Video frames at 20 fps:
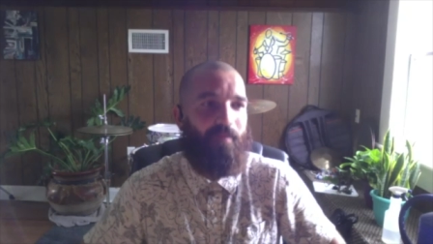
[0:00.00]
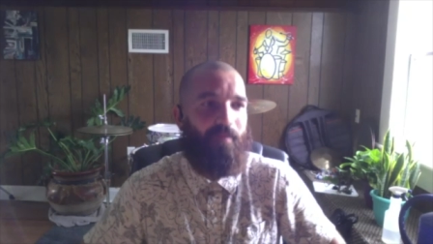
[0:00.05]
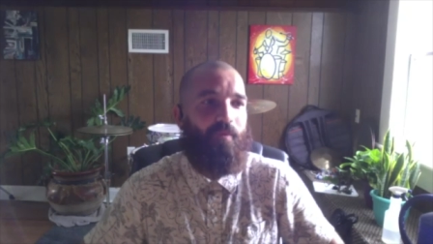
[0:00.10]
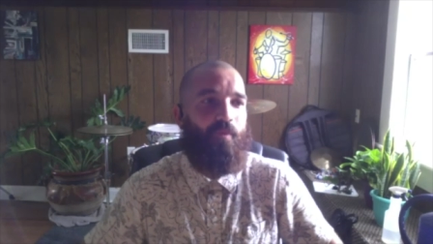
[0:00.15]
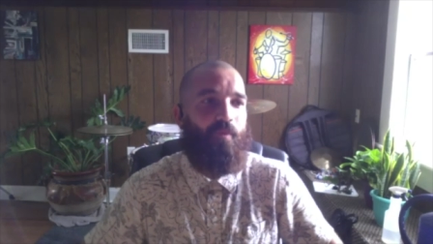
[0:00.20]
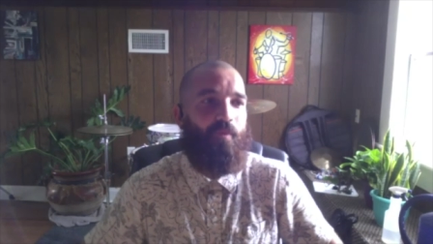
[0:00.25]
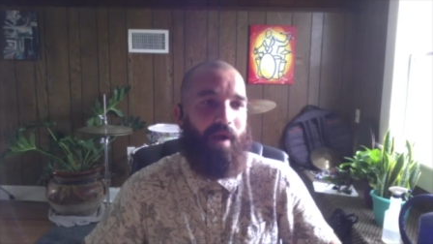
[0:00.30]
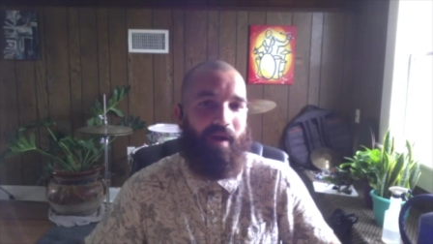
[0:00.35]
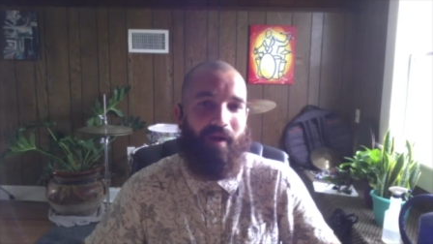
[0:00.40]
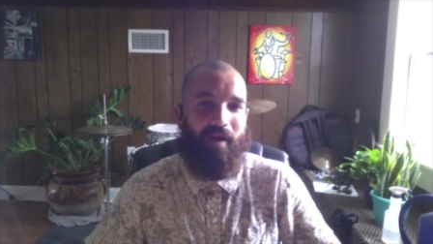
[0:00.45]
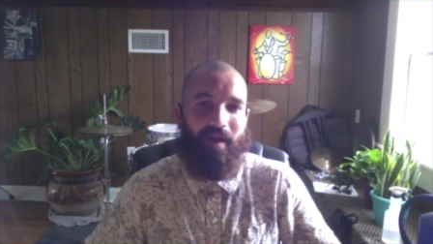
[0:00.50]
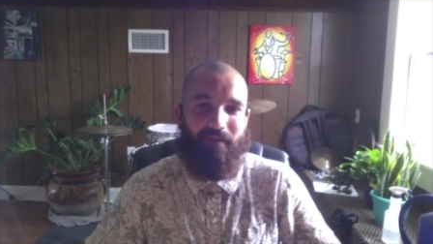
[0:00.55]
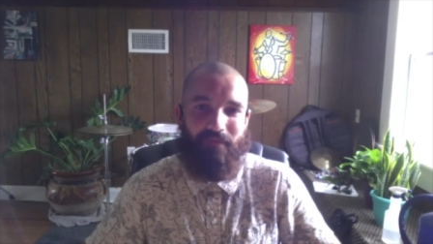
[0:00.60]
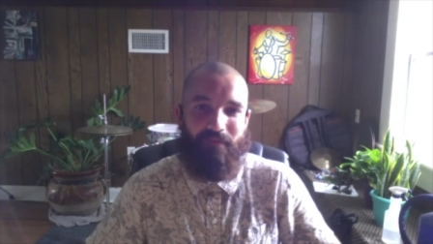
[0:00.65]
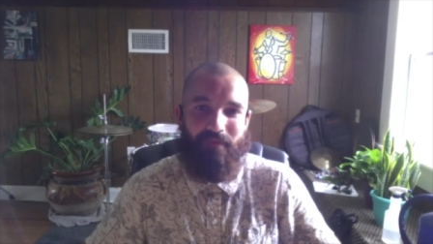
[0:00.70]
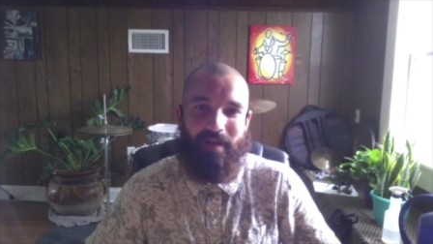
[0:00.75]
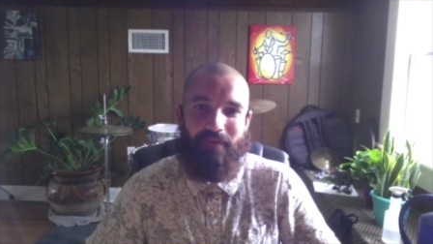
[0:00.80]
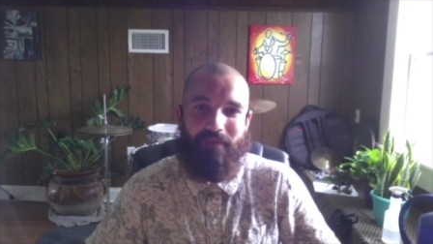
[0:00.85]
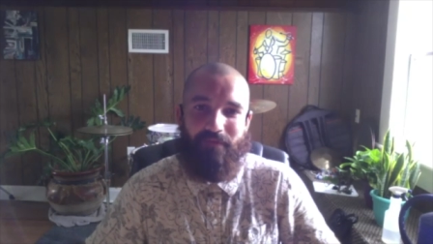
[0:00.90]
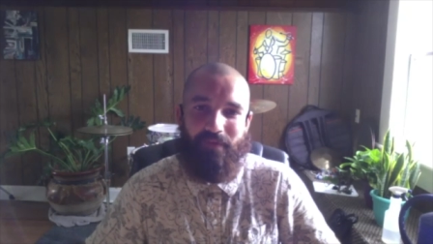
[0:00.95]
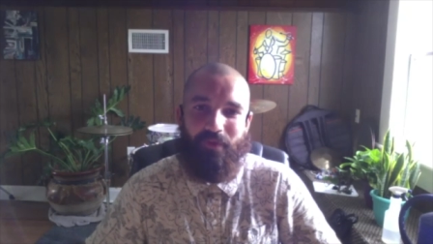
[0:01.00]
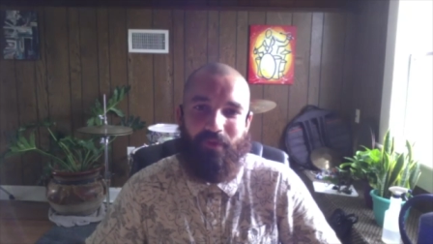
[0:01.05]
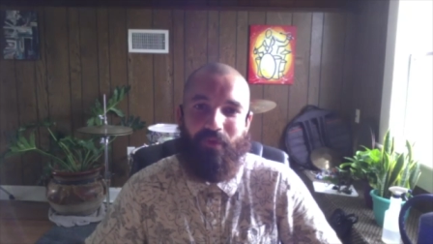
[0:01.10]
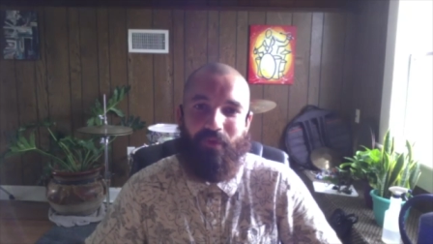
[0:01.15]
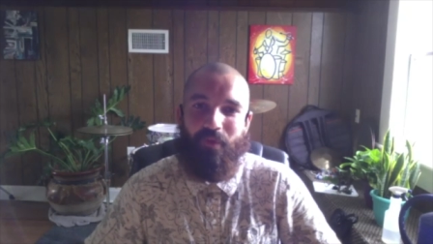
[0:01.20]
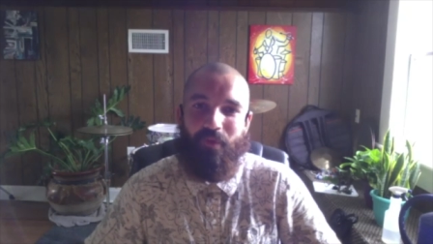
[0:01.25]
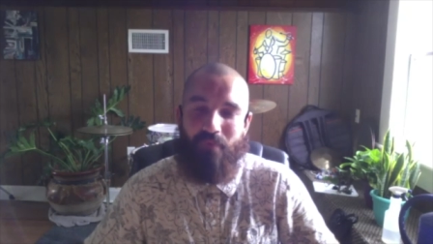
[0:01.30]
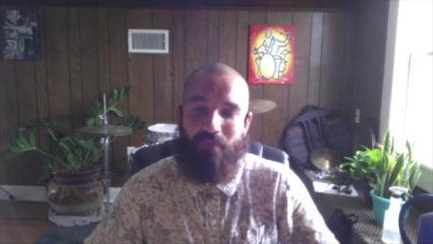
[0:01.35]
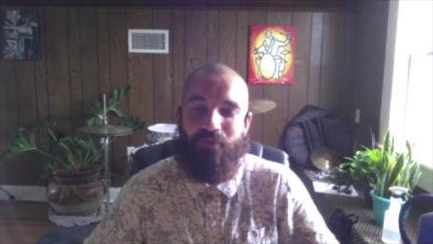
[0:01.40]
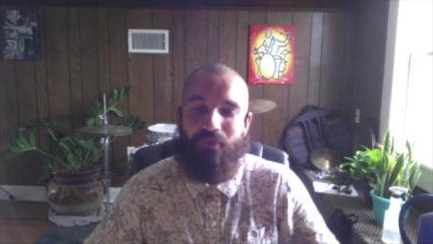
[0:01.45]
where I, I feel the
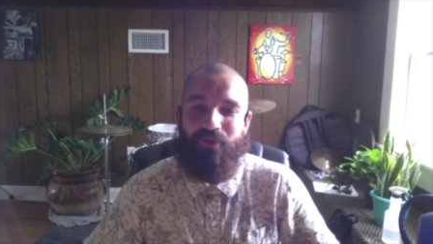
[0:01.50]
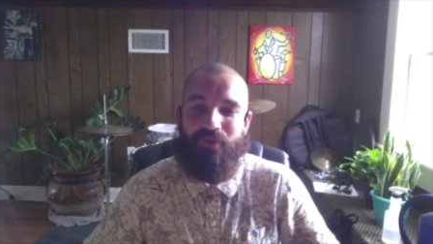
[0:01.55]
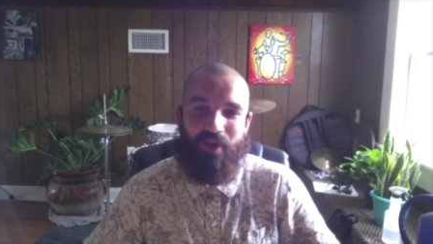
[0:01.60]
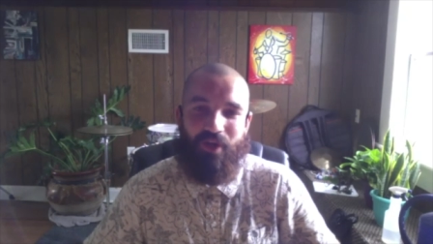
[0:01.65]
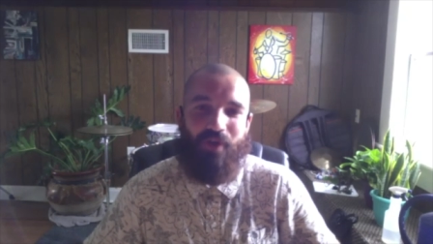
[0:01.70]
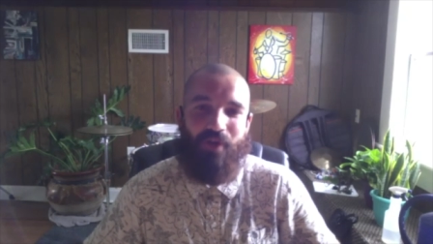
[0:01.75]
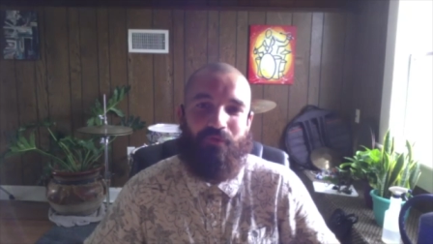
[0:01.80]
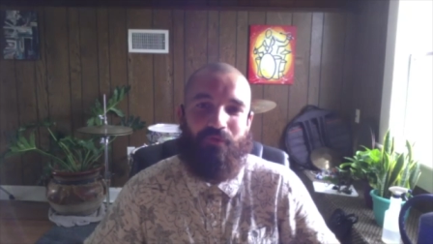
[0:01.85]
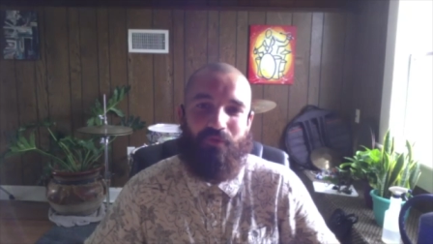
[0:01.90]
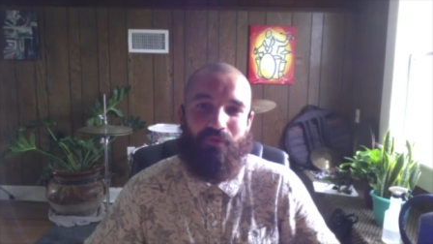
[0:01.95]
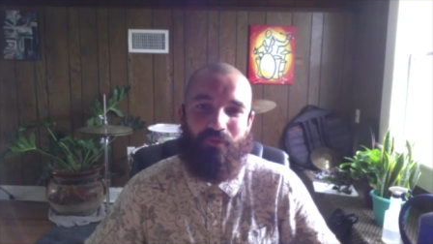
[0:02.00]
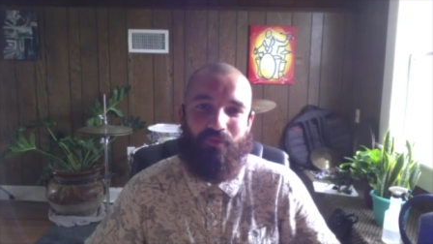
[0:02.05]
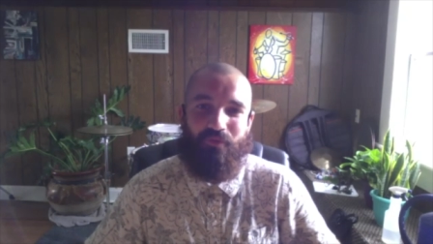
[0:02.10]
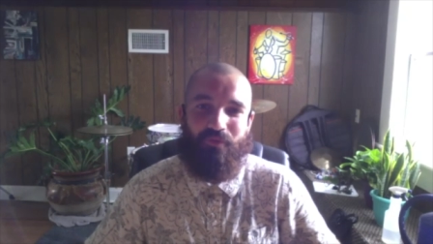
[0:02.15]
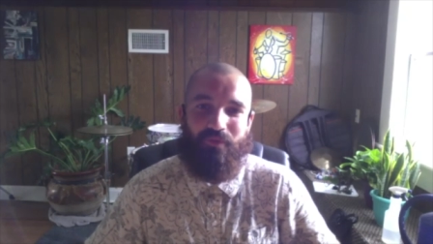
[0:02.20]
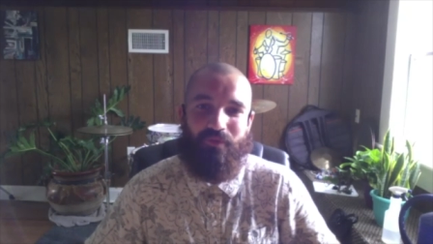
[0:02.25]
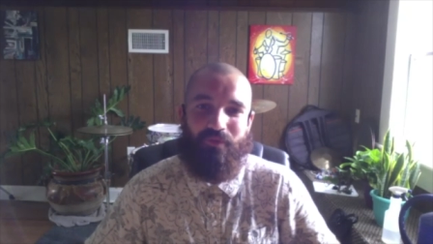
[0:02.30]
most comfortable